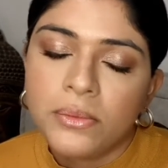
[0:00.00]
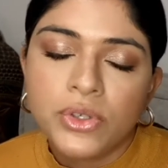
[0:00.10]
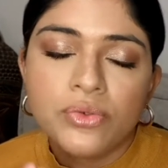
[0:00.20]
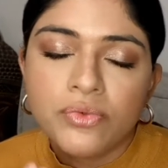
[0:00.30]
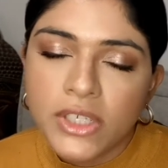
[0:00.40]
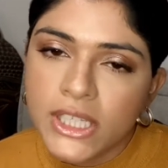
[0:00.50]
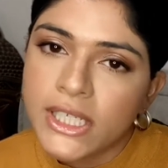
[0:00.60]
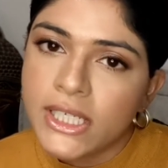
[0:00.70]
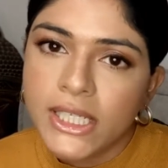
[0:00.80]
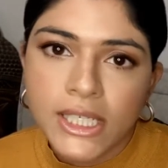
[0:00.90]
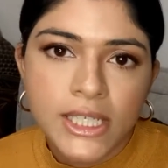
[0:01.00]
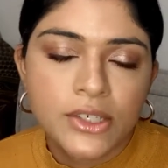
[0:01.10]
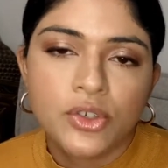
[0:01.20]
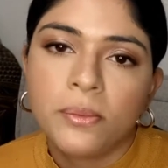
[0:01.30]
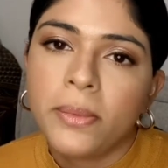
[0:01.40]
you really need it.
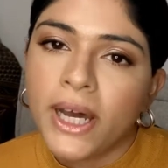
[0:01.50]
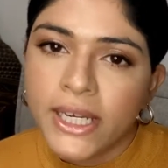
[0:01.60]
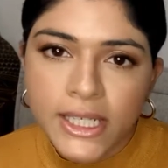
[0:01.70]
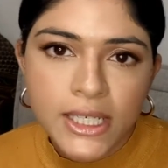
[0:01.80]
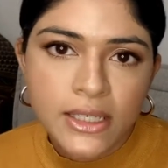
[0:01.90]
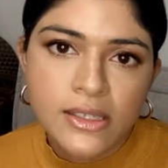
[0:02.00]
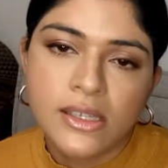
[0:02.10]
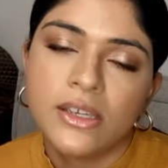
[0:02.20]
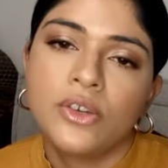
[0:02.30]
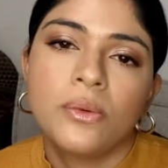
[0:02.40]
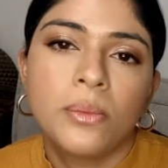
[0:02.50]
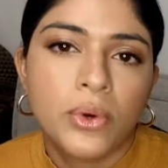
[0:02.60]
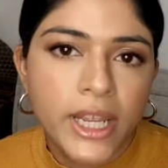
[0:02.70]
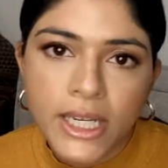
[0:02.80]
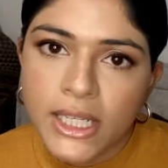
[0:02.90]
Your body needs it, your
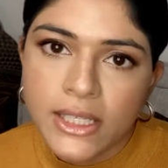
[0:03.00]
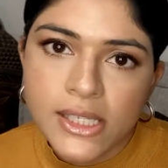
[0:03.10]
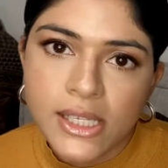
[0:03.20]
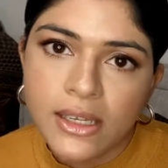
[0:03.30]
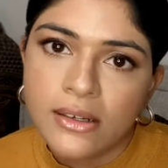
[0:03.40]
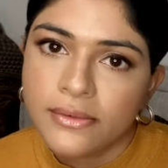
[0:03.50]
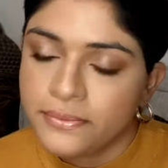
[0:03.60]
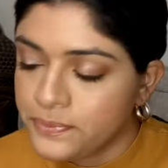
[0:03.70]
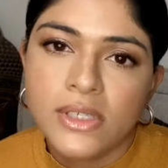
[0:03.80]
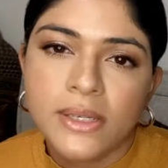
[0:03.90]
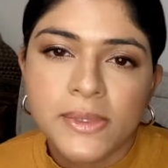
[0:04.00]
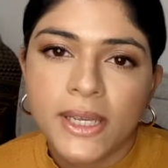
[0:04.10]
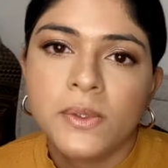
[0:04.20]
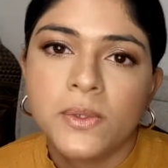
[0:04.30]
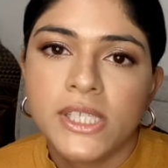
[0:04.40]
brain needs it.
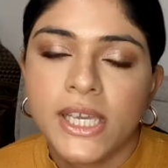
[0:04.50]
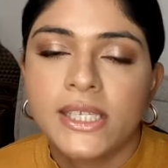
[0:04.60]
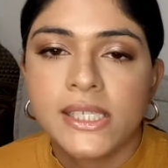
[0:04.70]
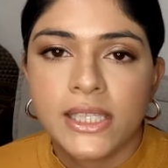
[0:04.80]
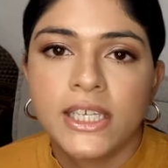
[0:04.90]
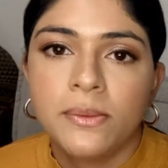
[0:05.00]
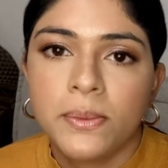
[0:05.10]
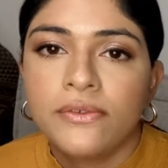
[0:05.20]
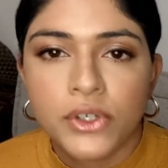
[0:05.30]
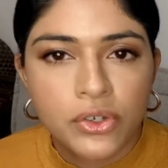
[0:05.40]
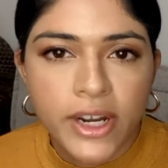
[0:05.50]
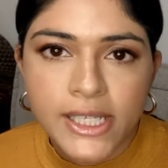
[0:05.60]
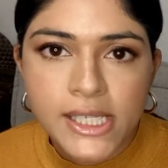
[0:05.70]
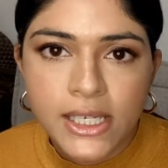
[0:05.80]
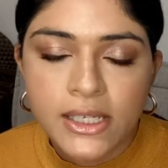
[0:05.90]
Sometimes we take sleep for
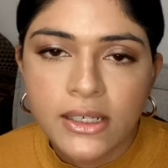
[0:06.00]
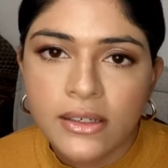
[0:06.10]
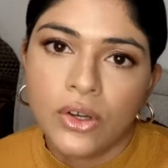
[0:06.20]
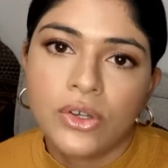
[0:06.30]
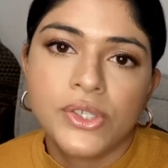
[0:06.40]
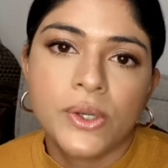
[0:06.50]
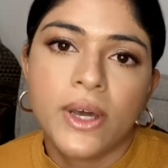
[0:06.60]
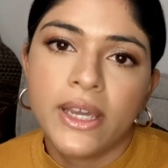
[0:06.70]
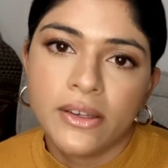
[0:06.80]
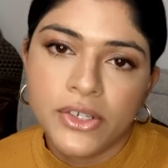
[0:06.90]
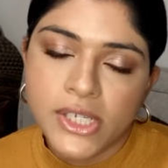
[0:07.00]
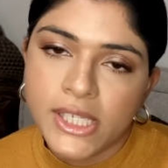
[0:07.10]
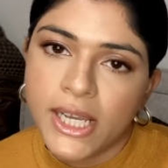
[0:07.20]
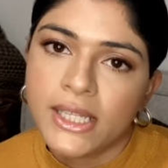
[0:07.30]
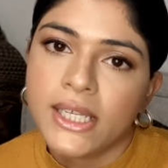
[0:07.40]
granted. Also, I
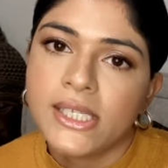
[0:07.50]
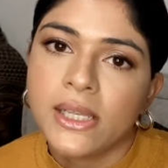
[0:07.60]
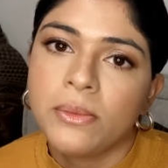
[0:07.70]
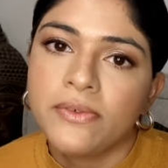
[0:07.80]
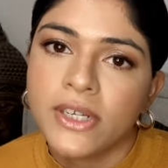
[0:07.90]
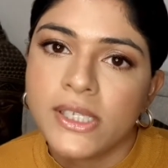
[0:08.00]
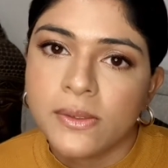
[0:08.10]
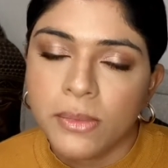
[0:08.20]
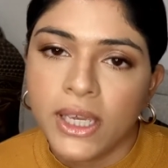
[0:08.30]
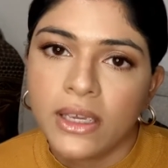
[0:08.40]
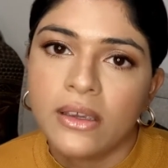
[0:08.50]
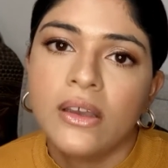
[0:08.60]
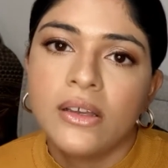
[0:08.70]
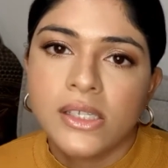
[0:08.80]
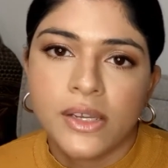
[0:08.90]
understand that some of us may
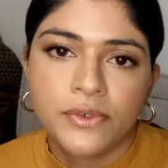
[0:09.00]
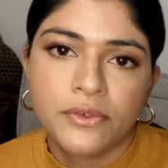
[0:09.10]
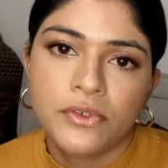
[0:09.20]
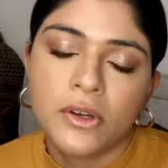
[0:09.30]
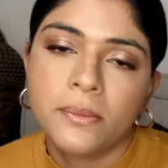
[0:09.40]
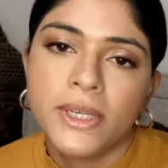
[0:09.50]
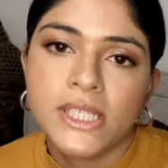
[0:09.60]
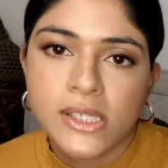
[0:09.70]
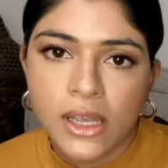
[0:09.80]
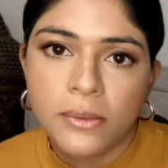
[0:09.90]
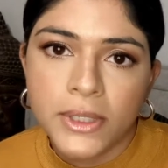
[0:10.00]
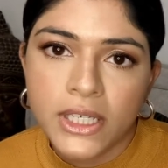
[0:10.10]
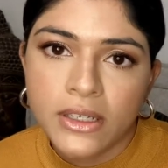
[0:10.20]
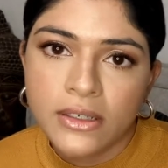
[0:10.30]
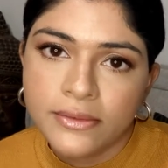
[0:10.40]
suffer from
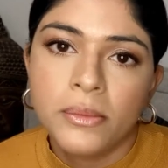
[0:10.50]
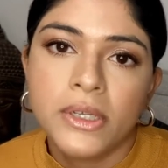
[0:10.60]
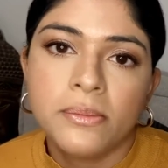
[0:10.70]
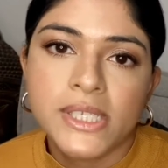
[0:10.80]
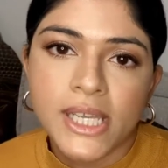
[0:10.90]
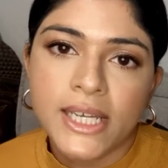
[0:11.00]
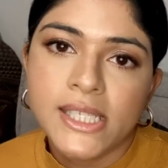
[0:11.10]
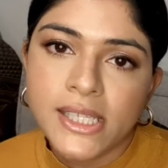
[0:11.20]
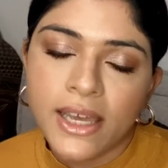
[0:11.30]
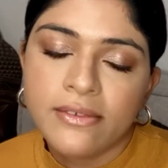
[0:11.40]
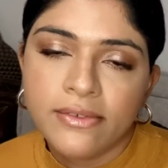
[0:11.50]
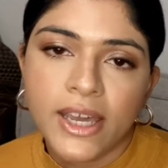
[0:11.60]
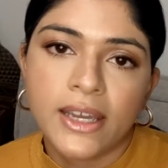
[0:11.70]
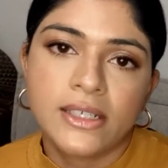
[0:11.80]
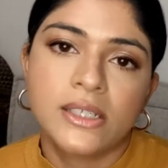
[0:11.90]
insomnia, but besides that
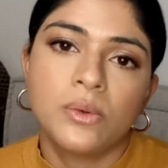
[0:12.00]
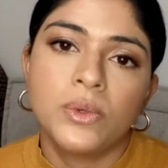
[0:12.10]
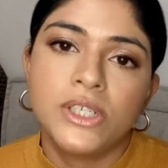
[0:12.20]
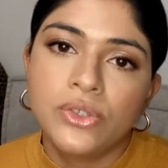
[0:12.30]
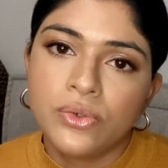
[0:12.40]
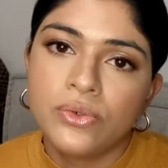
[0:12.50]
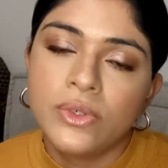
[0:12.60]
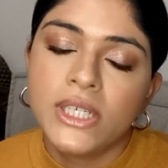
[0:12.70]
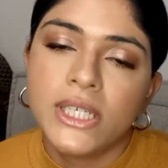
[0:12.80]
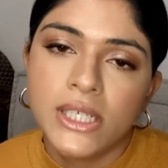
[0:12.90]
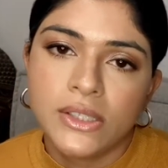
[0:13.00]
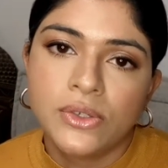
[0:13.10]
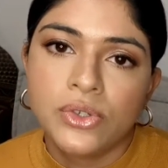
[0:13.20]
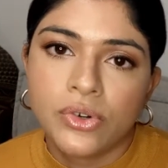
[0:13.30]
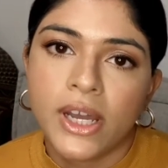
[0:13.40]
fact, we do need
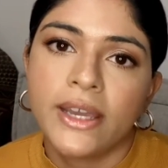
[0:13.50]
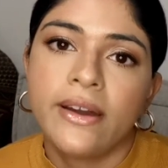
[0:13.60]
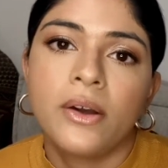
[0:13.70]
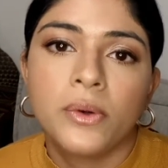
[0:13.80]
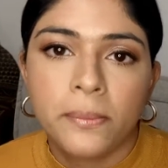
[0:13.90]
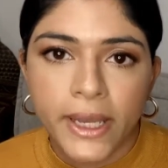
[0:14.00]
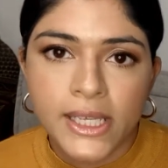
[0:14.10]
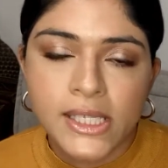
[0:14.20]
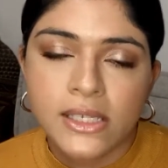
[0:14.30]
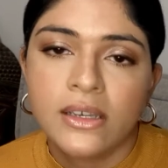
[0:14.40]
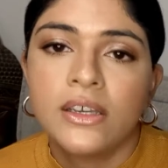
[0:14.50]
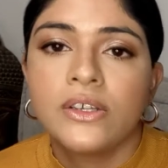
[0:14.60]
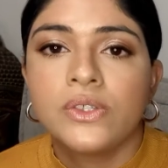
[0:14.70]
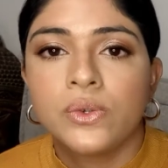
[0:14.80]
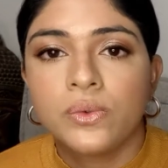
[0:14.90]
to try our best
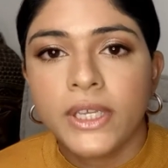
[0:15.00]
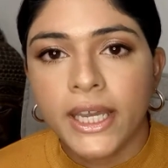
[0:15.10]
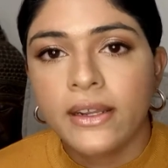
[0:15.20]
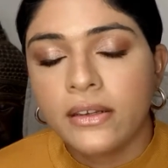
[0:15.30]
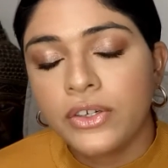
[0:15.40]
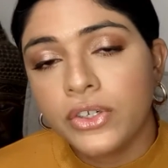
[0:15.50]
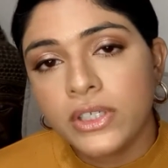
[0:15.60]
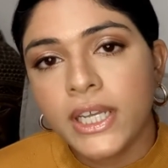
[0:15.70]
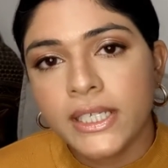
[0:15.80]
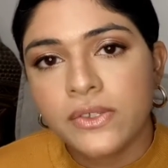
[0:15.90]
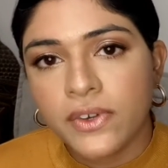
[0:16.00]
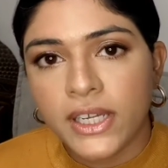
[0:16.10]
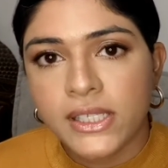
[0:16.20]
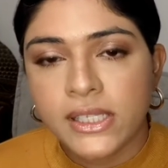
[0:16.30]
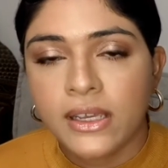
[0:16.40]
to get a good night's
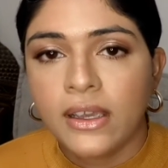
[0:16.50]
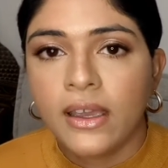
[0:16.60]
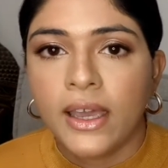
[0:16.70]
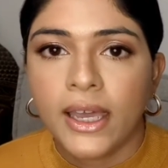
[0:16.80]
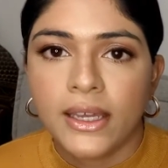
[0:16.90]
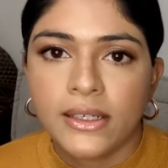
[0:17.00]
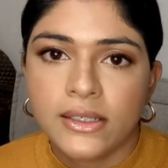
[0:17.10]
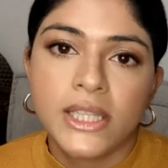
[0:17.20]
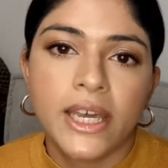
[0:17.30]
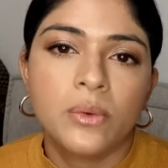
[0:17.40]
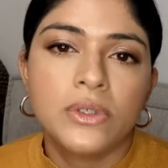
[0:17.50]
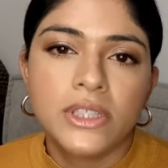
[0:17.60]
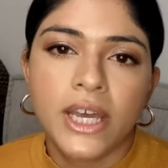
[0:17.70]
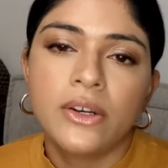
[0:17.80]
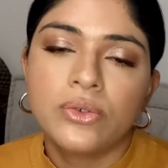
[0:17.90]
rest. And that will
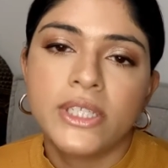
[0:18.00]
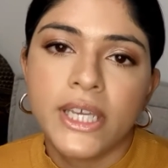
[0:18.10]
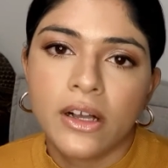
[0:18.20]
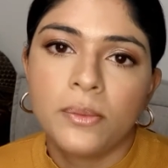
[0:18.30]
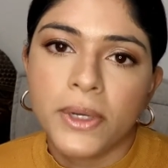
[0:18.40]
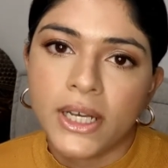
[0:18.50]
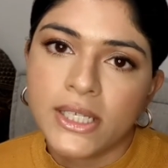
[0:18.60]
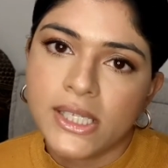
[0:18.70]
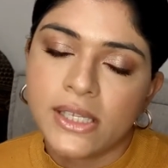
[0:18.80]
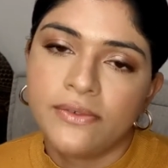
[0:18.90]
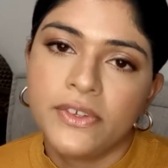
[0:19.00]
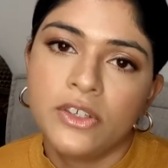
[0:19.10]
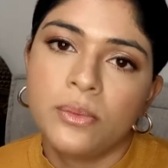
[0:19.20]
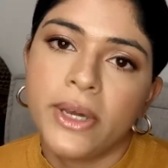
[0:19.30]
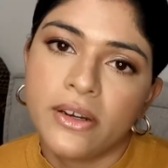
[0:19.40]
not only help us
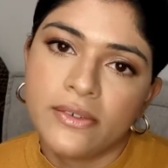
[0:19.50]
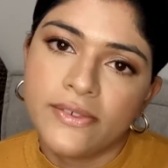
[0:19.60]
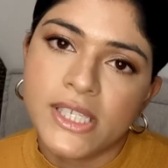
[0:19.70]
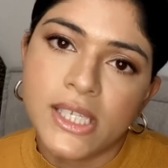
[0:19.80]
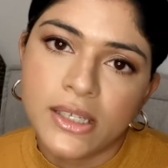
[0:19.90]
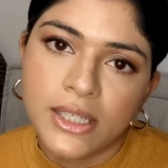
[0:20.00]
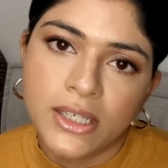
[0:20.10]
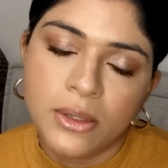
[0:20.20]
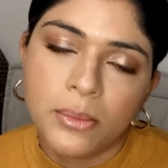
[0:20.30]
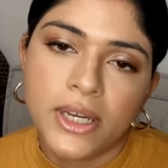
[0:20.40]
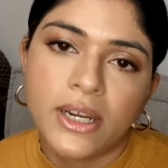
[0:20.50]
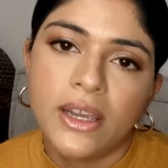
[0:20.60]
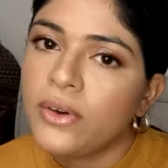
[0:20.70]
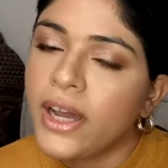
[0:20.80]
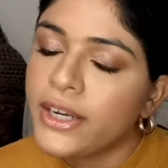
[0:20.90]
feel better physically, but
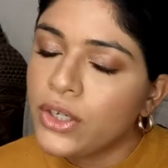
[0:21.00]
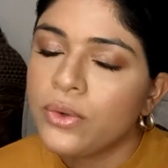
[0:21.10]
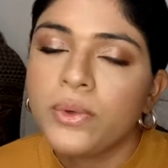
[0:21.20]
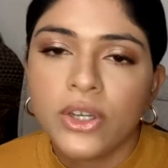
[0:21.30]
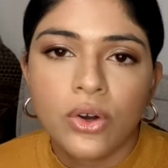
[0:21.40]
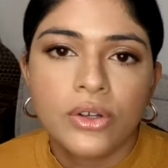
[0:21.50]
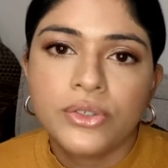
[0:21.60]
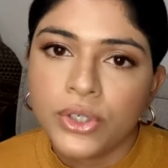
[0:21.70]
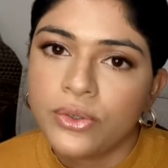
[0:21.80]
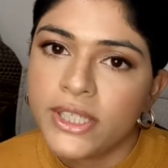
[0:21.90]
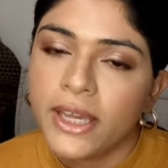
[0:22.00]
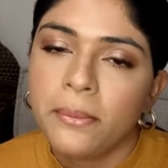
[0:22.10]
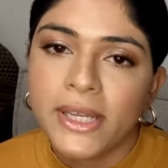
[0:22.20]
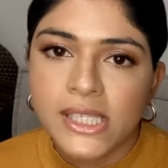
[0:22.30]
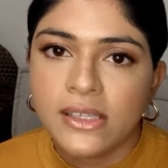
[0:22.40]
I know we all know that
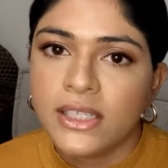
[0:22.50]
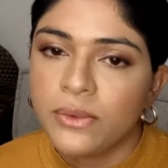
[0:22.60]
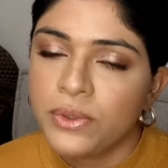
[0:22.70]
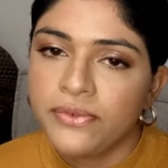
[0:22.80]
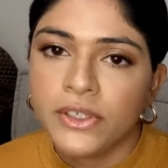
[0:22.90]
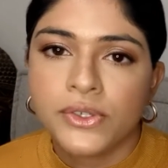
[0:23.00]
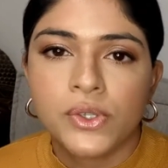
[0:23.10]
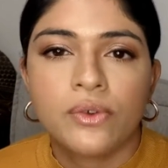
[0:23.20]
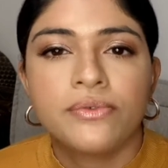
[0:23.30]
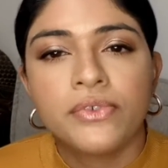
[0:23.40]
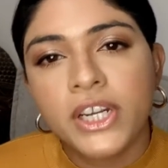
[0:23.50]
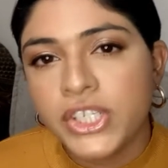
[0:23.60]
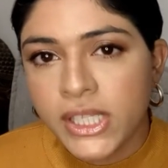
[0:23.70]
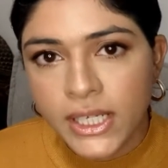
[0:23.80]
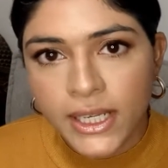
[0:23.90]
mentally we feel so
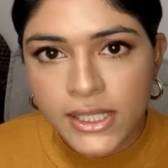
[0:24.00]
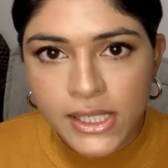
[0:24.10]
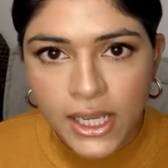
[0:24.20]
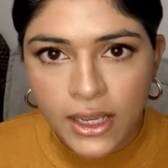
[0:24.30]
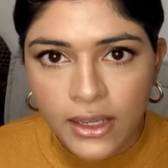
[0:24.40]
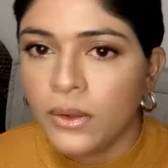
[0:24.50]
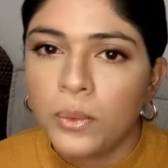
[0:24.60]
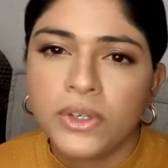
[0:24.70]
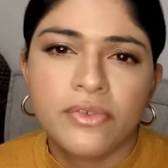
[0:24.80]
fresh the next day. We're